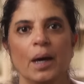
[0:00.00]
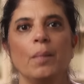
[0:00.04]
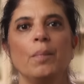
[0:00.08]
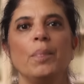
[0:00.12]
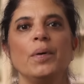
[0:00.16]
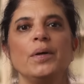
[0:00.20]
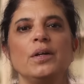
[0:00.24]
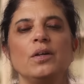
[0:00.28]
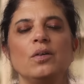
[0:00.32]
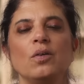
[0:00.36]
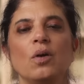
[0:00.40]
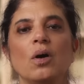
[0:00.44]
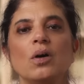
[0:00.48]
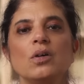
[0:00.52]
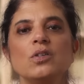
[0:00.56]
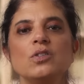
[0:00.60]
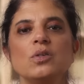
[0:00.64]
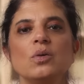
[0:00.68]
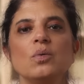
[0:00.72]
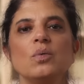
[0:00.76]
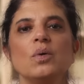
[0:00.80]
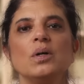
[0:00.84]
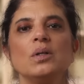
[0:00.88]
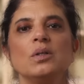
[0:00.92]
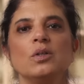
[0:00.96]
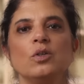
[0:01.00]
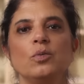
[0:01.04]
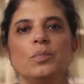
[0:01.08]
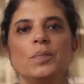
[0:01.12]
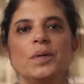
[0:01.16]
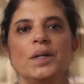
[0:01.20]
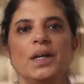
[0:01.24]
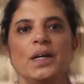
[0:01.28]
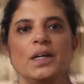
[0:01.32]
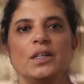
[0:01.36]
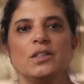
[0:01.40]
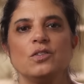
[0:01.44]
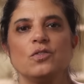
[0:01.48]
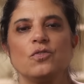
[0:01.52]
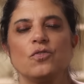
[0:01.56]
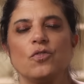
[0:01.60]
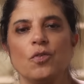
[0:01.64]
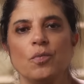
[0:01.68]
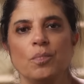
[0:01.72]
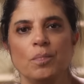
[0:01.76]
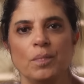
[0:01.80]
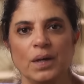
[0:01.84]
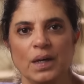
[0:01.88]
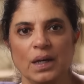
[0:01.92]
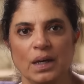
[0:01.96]
But it also illuminates
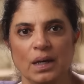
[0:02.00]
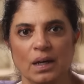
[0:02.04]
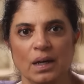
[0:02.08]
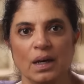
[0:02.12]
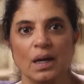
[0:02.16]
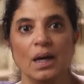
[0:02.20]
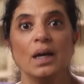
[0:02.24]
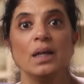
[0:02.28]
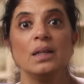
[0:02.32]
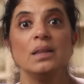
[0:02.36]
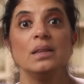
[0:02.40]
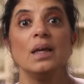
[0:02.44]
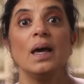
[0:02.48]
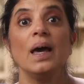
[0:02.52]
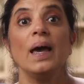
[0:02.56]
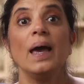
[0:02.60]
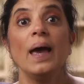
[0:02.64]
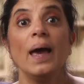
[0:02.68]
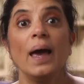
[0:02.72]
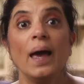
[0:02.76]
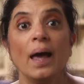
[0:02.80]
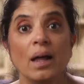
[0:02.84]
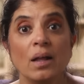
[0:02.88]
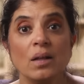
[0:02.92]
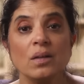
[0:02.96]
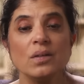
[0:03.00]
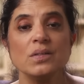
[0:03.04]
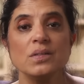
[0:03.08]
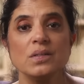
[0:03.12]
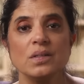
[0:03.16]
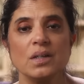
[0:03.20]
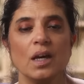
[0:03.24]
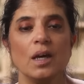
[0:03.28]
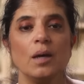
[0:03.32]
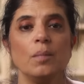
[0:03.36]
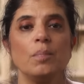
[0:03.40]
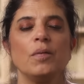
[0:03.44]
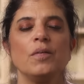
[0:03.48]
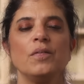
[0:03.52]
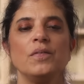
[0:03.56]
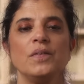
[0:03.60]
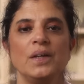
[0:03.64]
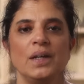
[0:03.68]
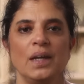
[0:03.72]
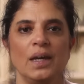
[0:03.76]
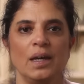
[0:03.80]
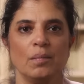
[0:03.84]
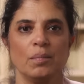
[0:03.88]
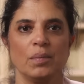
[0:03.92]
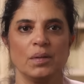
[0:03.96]
for me the hellscape of
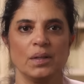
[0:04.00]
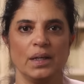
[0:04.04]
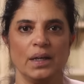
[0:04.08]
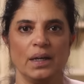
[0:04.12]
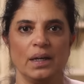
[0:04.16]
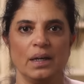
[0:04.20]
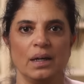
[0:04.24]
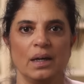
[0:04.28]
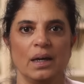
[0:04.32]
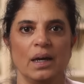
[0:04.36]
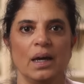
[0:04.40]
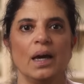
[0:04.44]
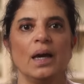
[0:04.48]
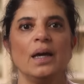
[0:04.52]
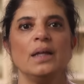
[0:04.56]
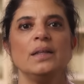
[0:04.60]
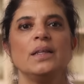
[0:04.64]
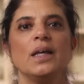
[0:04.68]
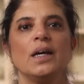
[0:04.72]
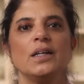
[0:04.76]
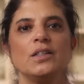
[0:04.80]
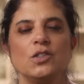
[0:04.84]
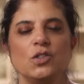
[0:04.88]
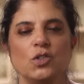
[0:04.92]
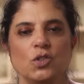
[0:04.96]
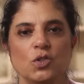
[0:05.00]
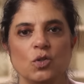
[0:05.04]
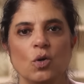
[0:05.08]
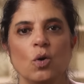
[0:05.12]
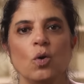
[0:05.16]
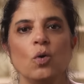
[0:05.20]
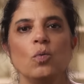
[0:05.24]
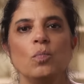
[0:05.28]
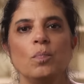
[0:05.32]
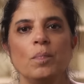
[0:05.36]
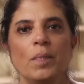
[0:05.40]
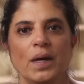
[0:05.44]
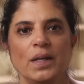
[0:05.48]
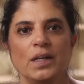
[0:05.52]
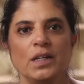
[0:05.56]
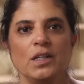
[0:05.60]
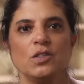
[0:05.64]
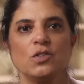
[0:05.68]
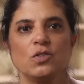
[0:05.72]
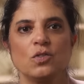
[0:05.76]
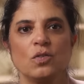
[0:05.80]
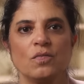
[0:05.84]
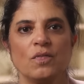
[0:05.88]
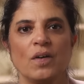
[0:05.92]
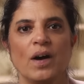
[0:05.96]
enabling that so many
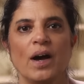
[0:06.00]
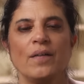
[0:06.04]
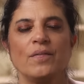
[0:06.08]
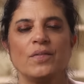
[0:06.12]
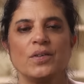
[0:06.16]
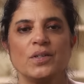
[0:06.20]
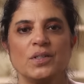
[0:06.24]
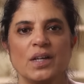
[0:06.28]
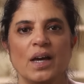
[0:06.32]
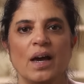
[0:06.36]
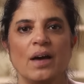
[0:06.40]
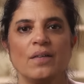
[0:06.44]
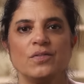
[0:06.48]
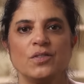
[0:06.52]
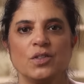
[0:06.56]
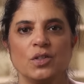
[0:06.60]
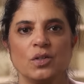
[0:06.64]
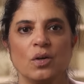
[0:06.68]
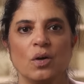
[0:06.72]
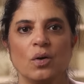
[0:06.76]
survivors have to